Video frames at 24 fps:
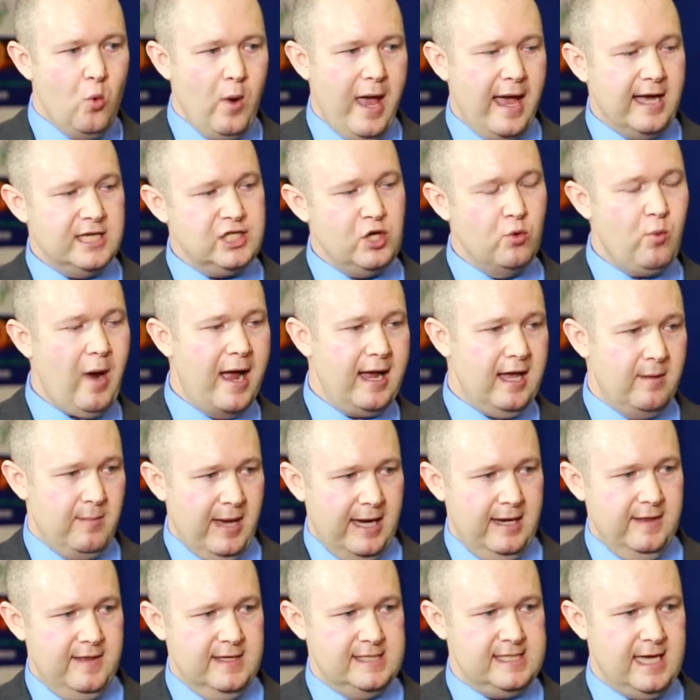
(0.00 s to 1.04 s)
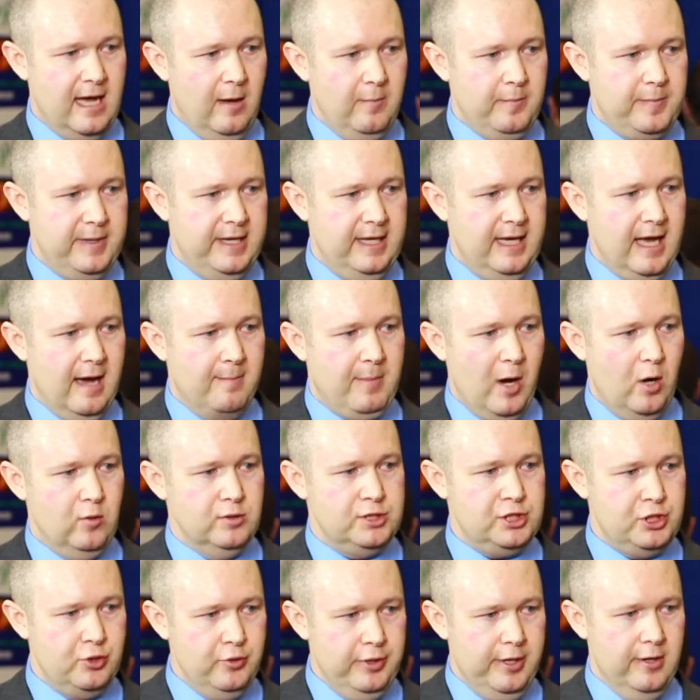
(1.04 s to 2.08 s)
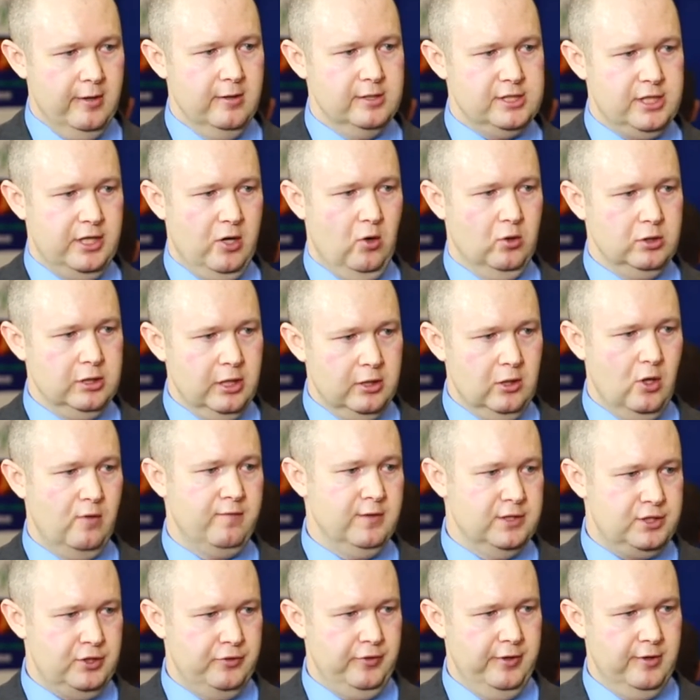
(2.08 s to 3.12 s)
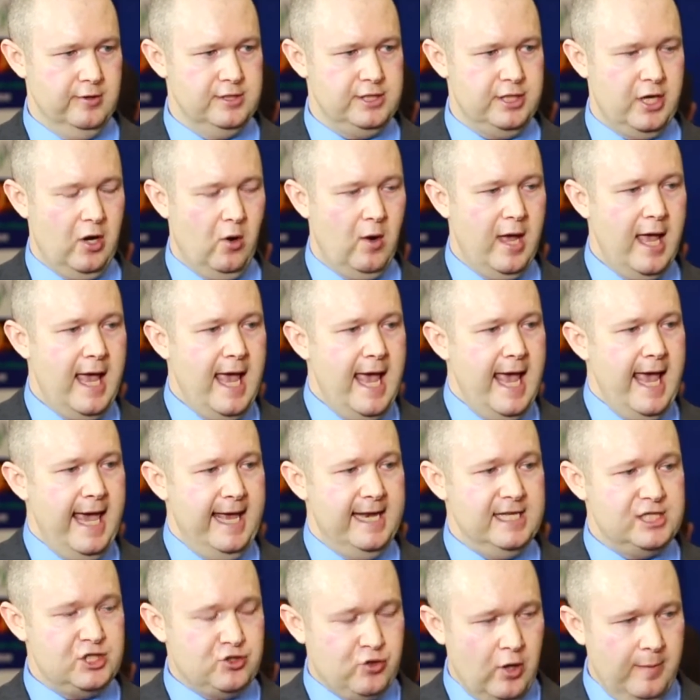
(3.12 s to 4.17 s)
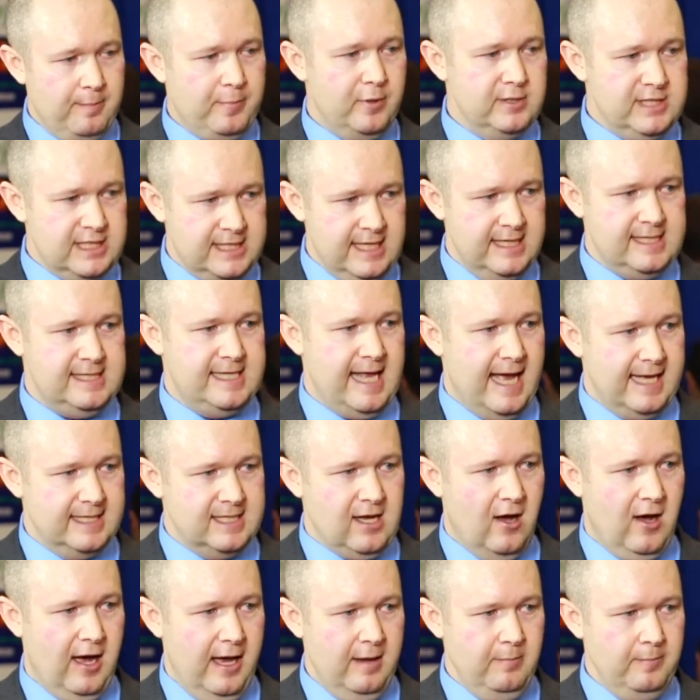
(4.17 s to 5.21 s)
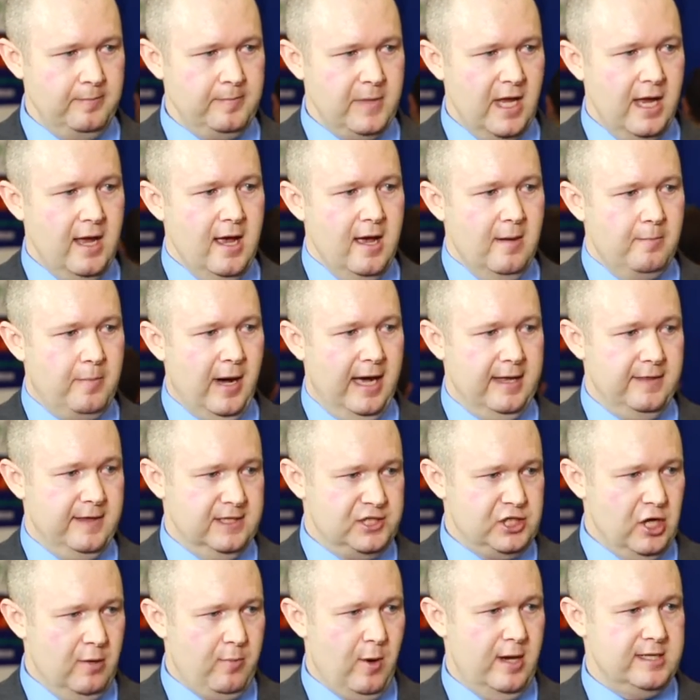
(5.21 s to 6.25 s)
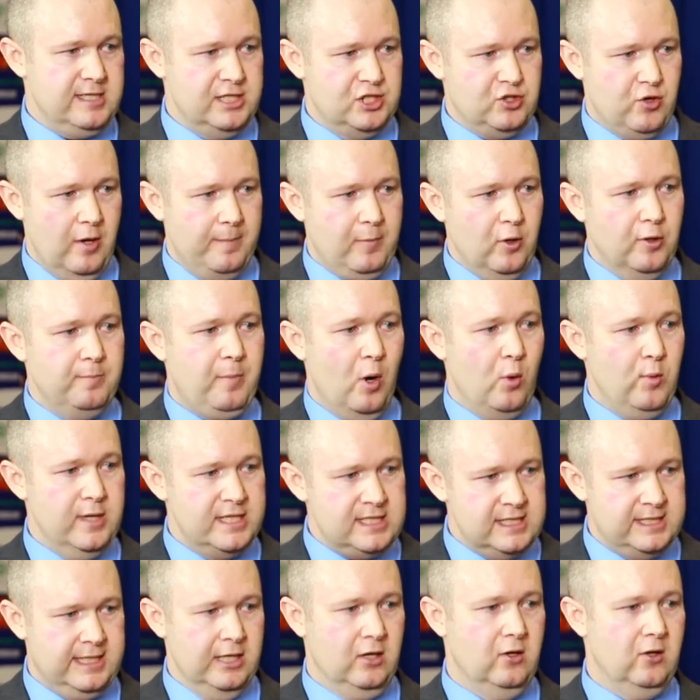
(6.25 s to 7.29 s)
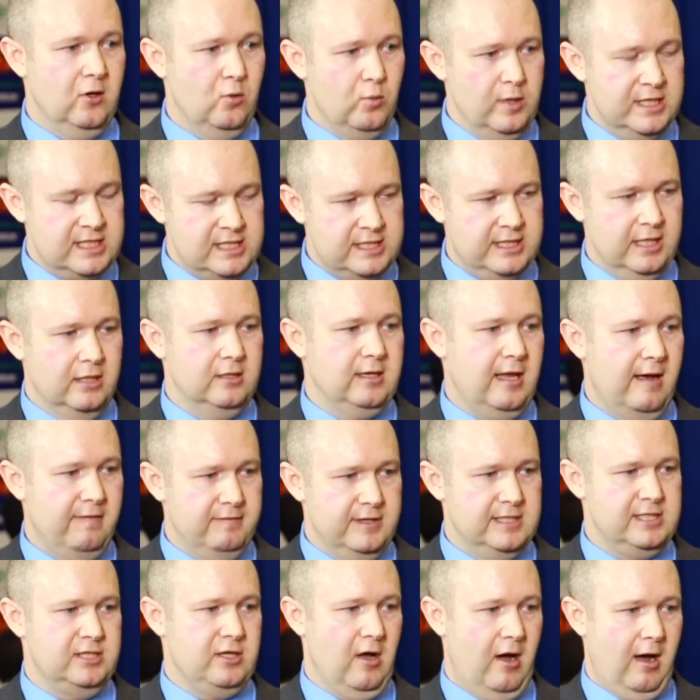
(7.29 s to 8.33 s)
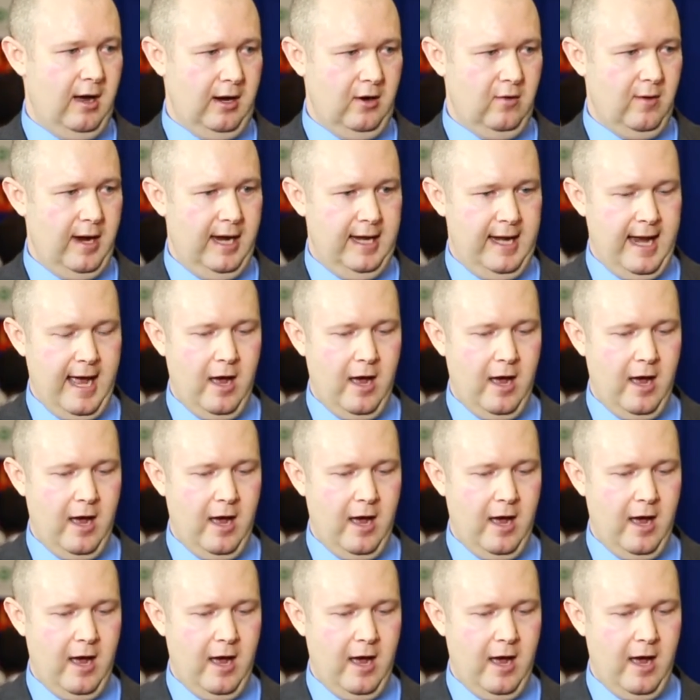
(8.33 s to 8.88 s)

We actually recommended this company about 2 years ago, a little over 2 years ago. It has tripled since that time, but the share price has tripled, but we still love the stock right